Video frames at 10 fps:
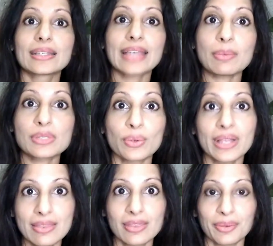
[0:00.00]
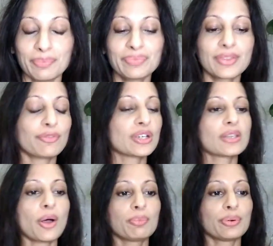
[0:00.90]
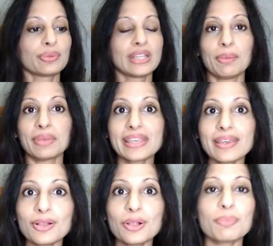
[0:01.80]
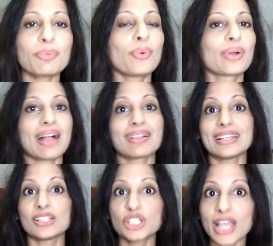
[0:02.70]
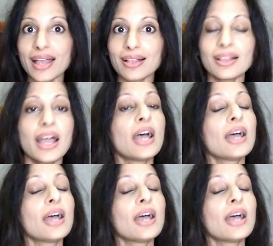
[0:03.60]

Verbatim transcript: Gamsol in them for example, Neo Megilp or Galkyd Gel.